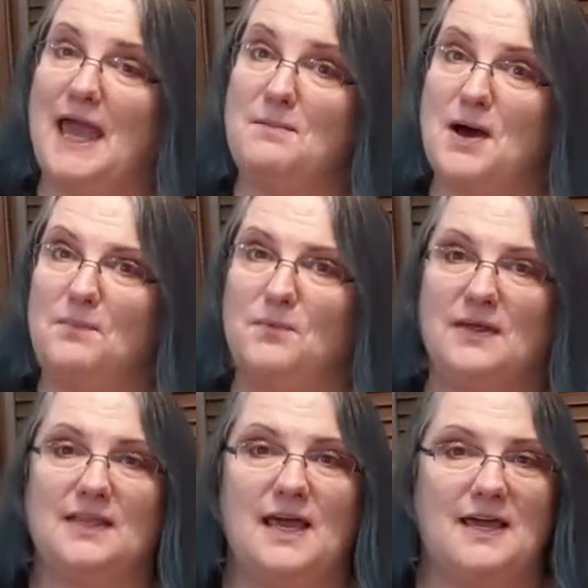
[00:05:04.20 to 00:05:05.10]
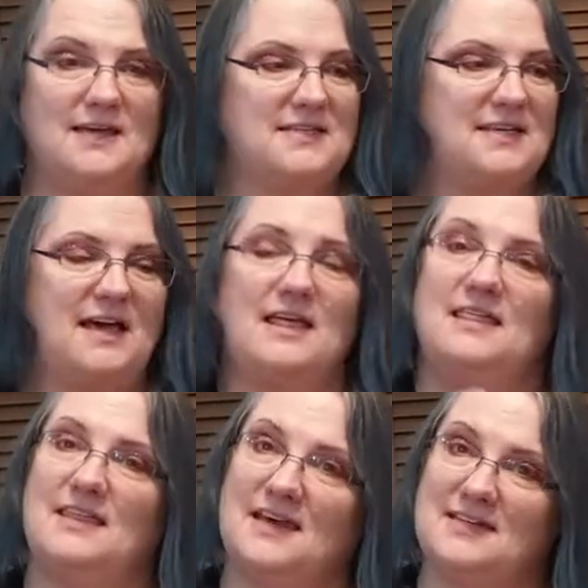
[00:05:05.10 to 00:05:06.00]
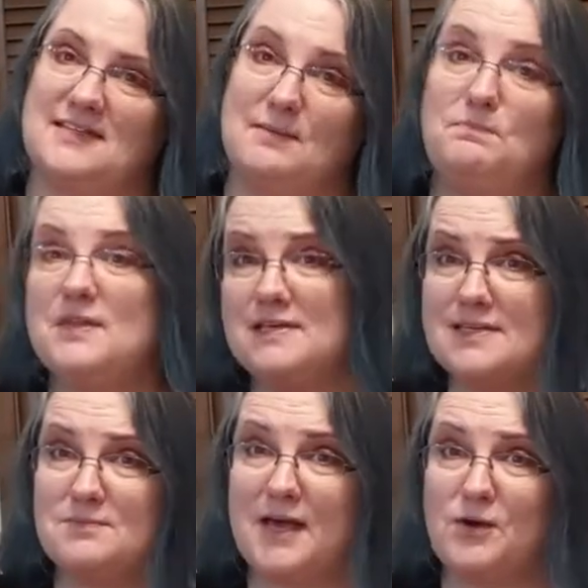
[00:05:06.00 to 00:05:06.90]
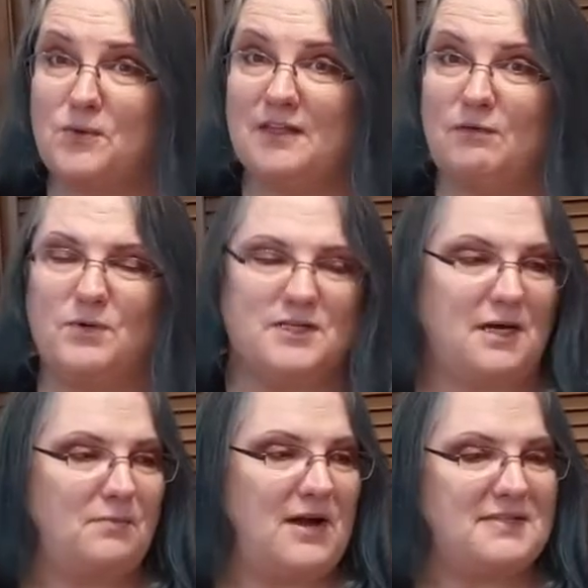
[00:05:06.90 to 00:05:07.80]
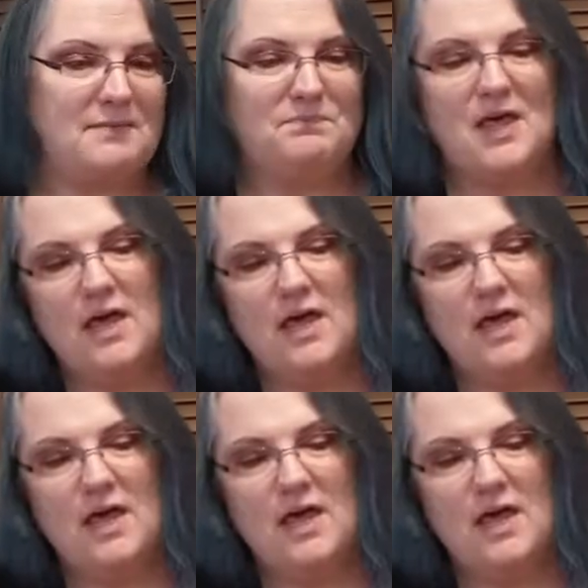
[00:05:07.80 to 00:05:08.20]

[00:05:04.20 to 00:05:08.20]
we came up with is this. This is my gold leaf printing press.